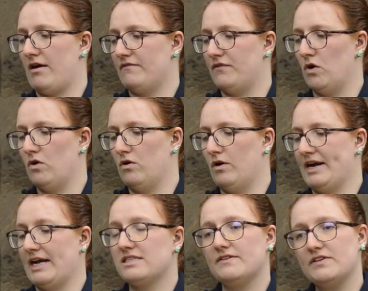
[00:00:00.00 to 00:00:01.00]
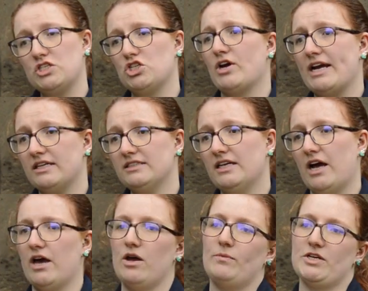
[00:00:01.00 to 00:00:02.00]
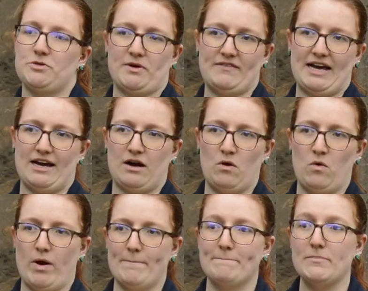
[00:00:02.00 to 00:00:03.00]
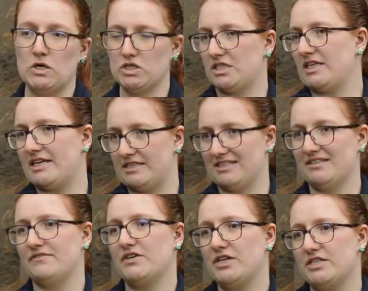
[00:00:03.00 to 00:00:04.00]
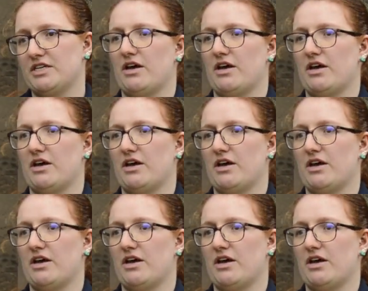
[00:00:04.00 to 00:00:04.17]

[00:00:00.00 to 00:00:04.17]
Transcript: for an activity trail, which we have now mostly delivered.